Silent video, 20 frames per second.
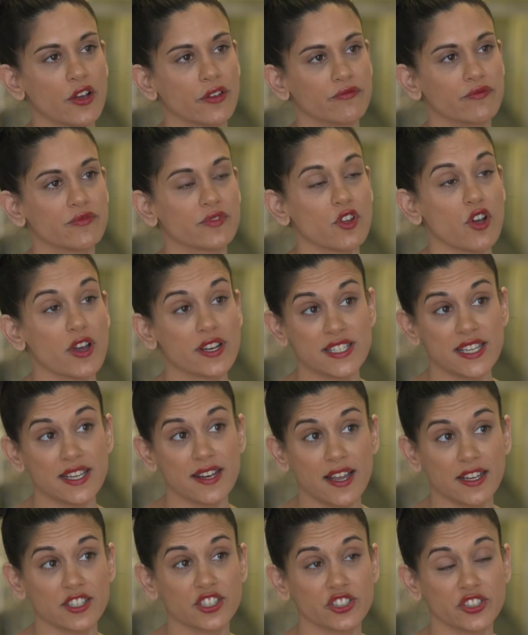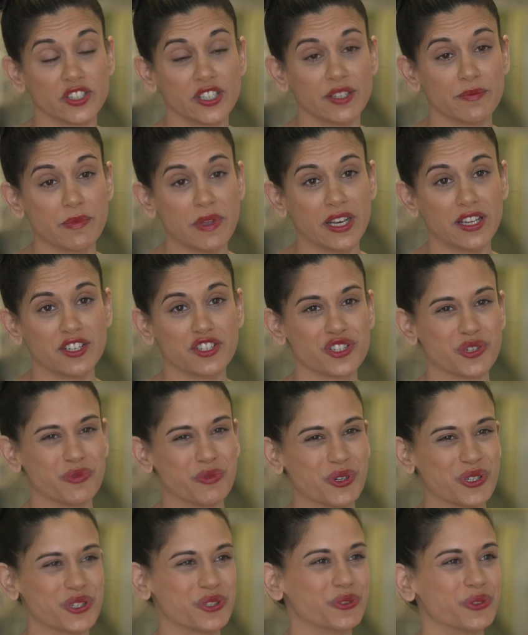I did actually manage to
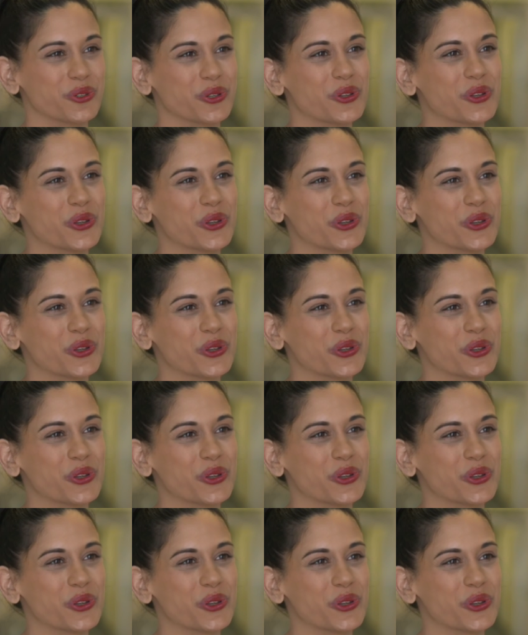wash all the